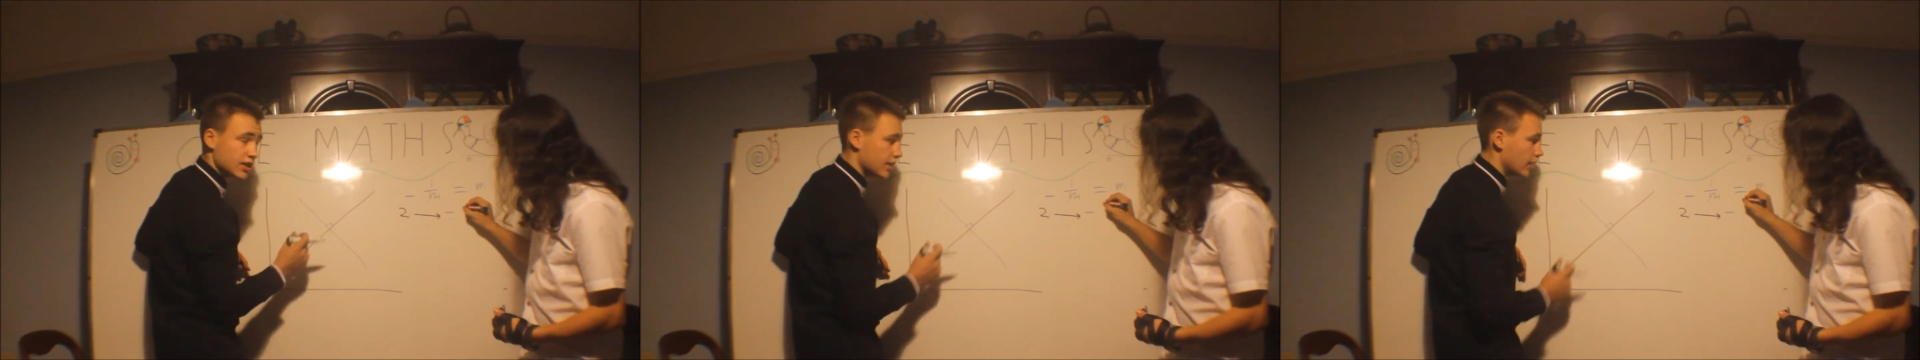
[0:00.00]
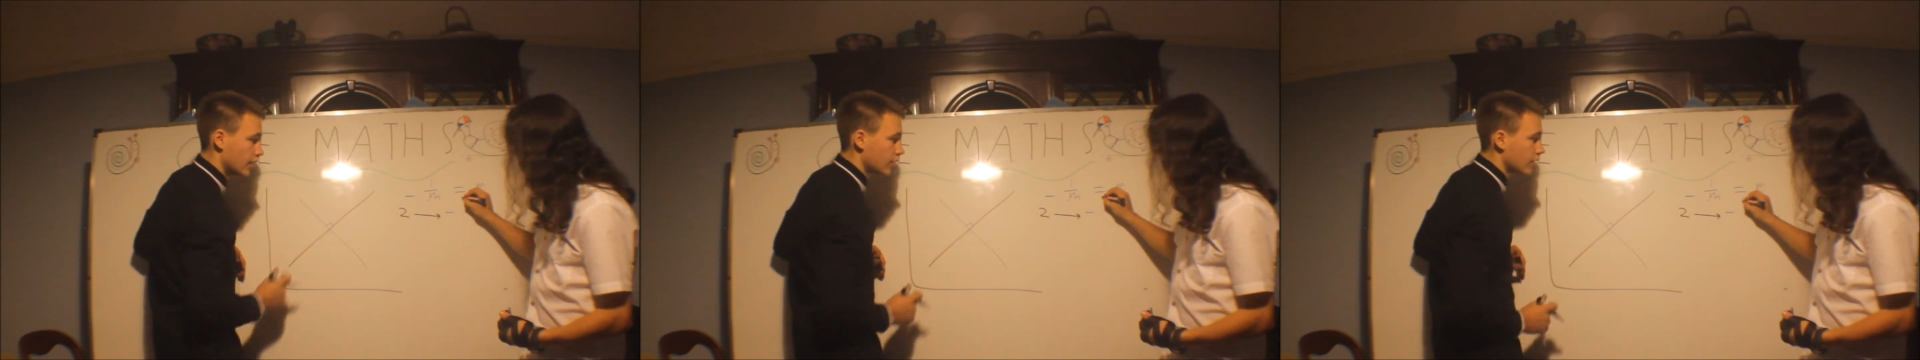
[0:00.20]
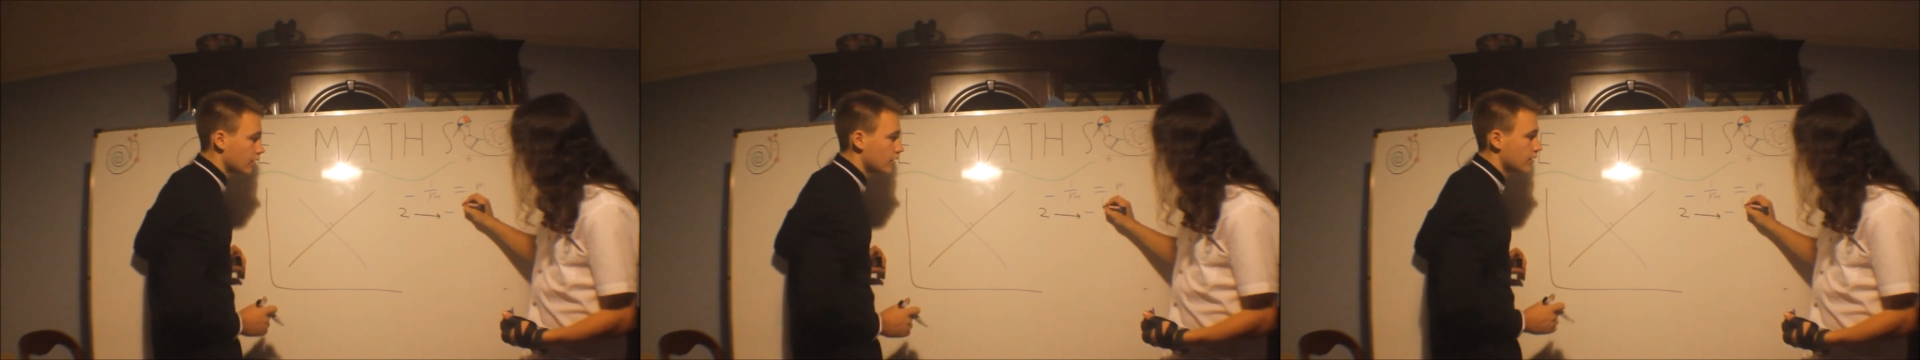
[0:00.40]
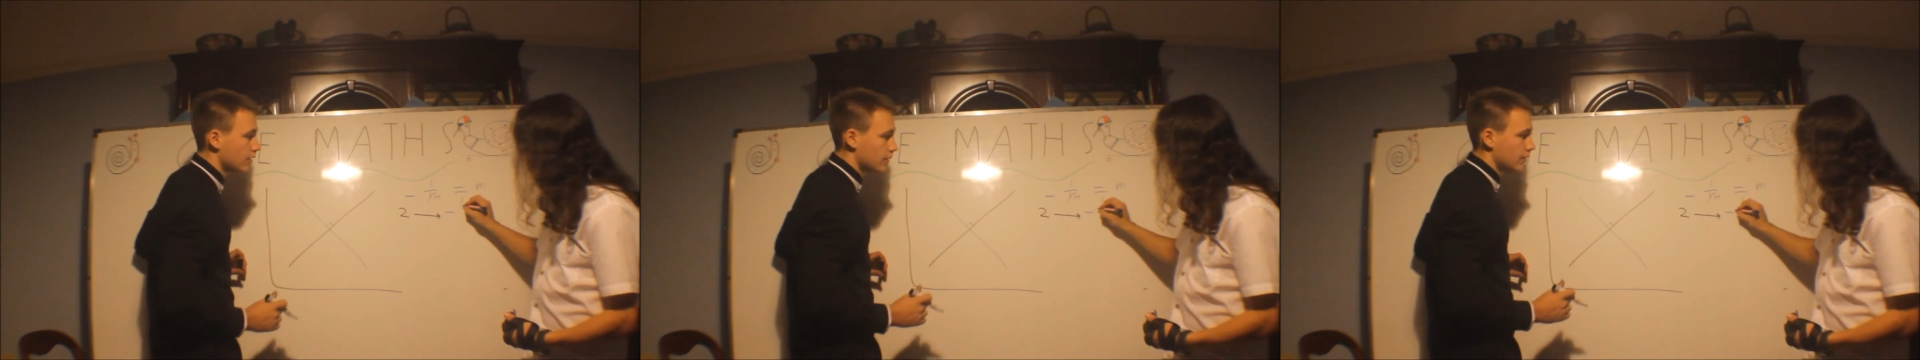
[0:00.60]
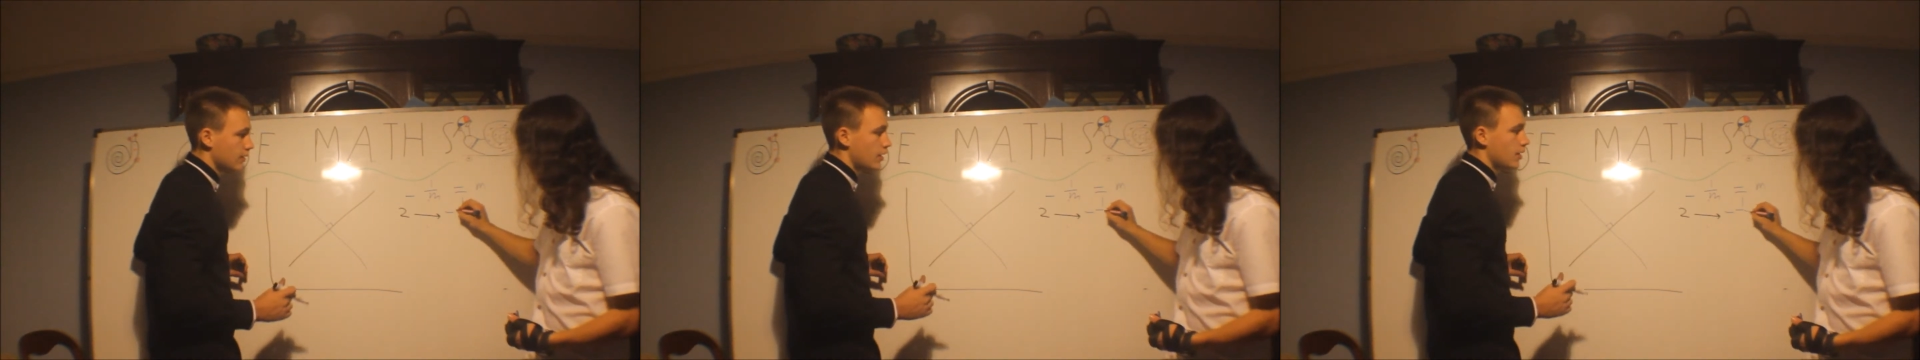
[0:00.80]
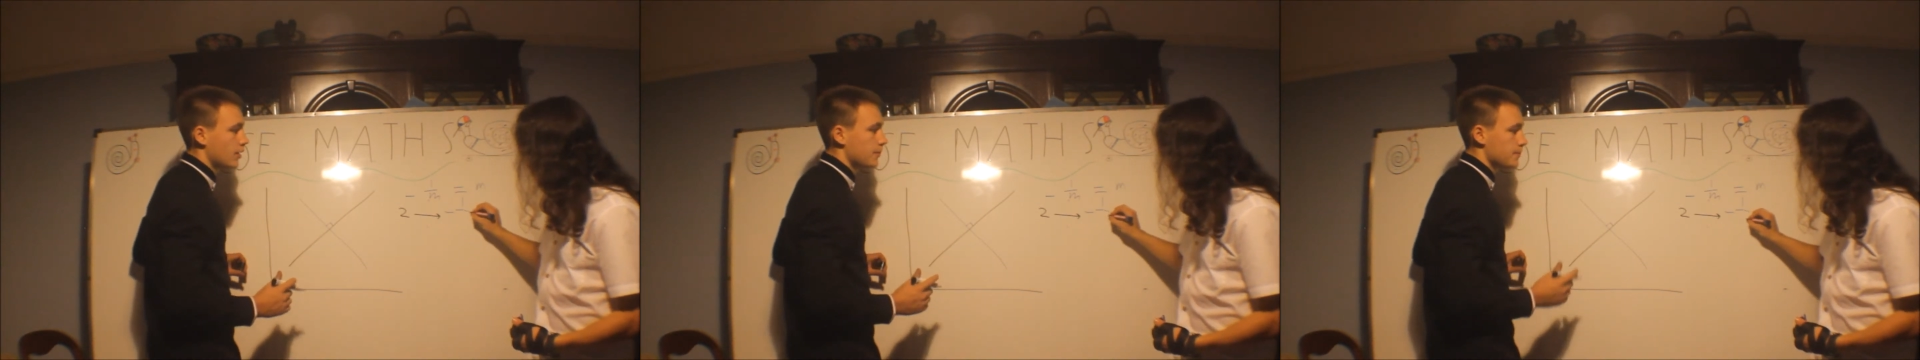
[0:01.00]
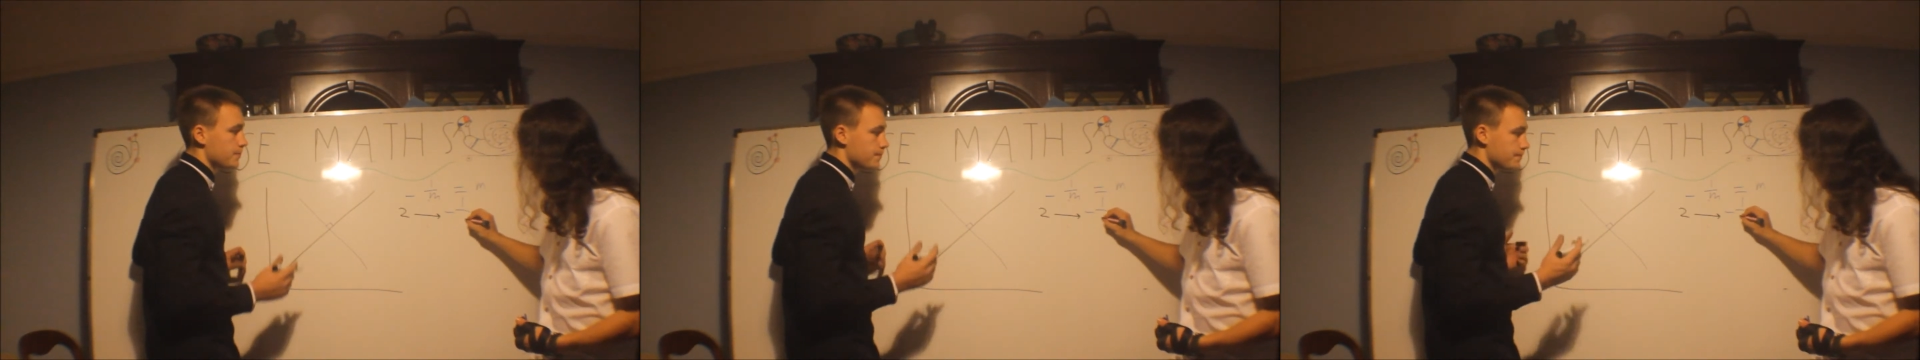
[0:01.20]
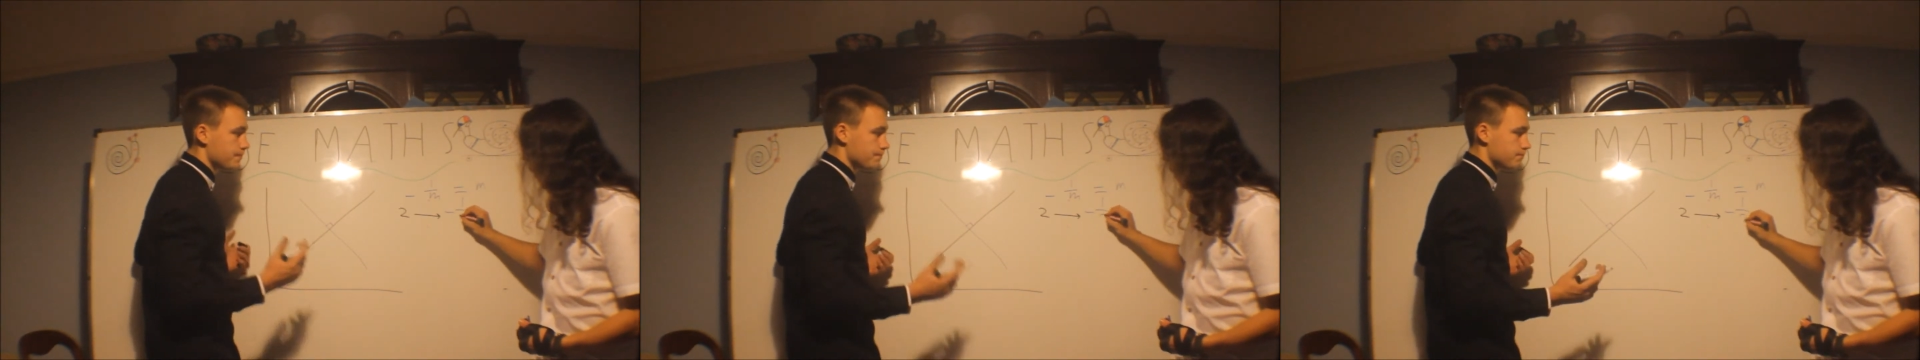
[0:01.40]
minus a
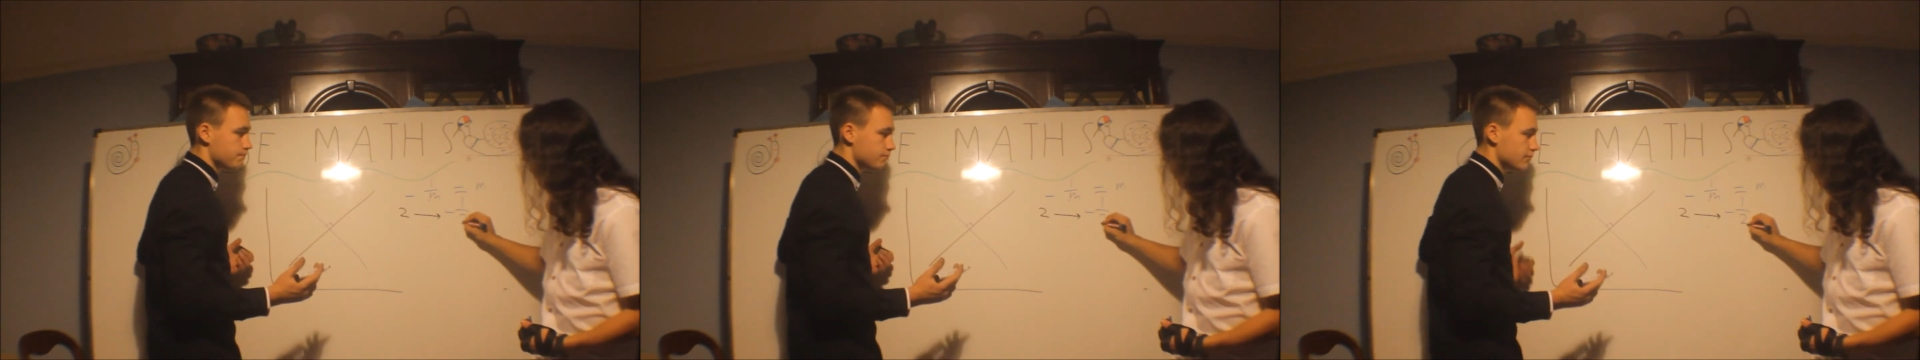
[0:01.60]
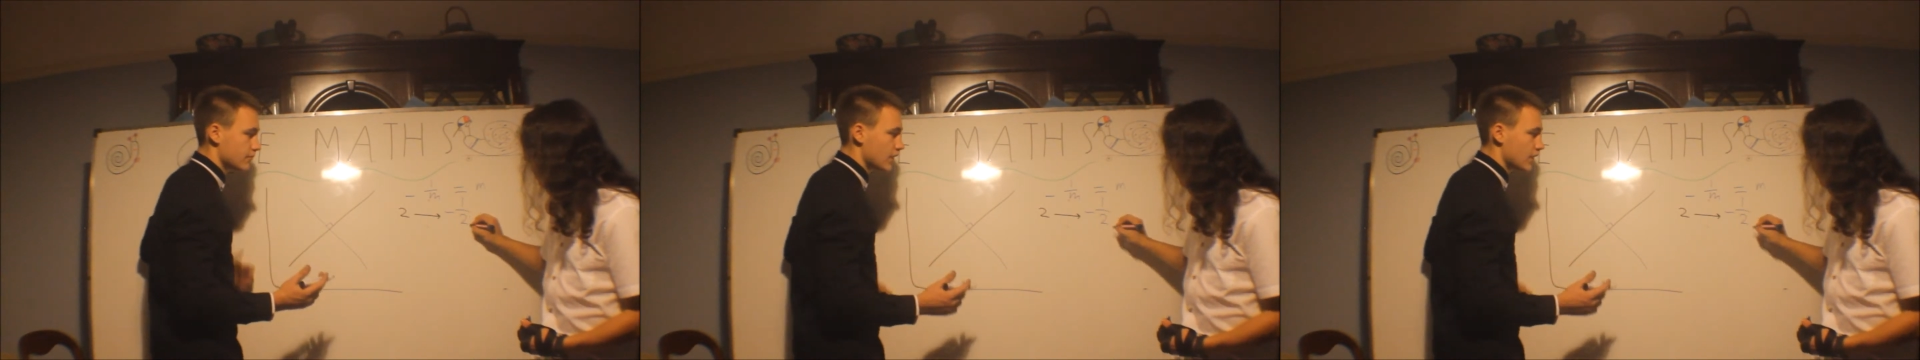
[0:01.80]
half.